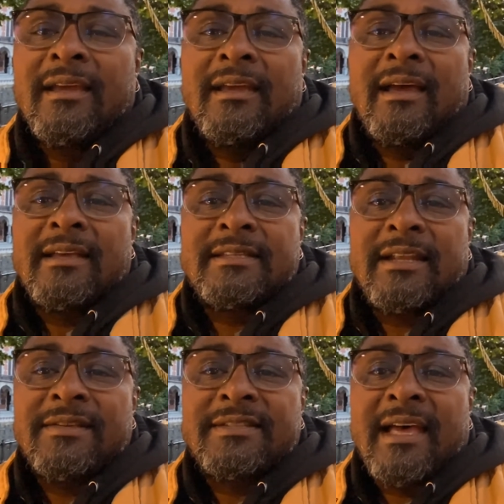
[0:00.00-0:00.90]
uh,
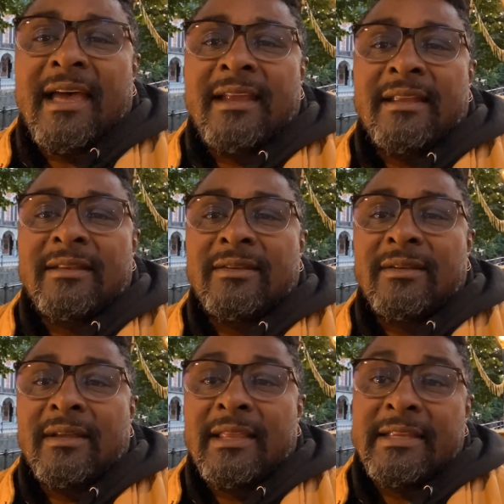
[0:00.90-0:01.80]
sit outside in
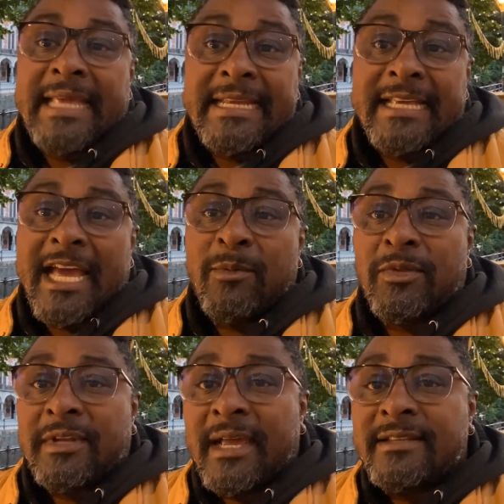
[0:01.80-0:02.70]
in the daytime or
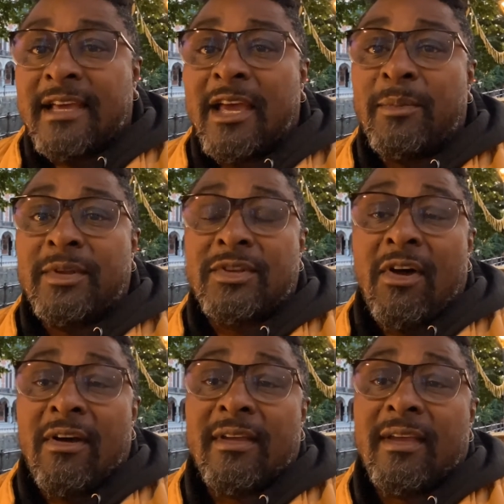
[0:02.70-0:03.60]
the nighttime and
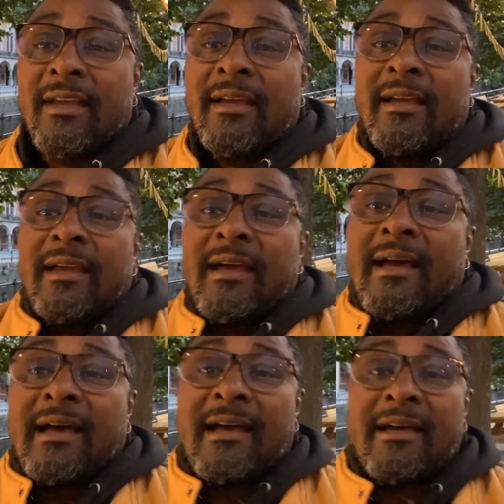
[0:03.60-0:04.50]
talk.
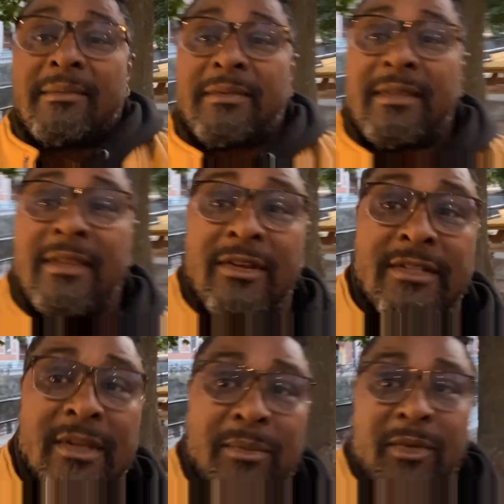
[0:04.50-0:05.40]
Um,
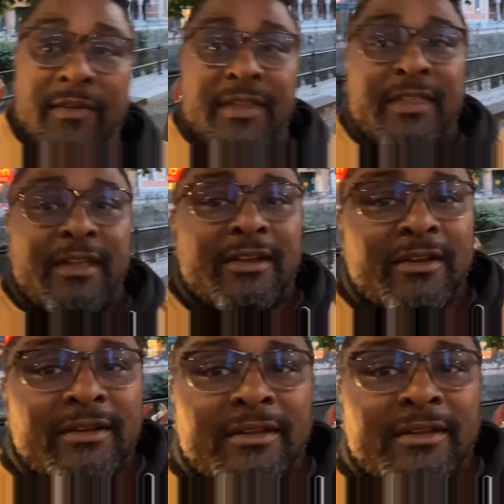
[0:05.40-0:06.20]
there's a movie theater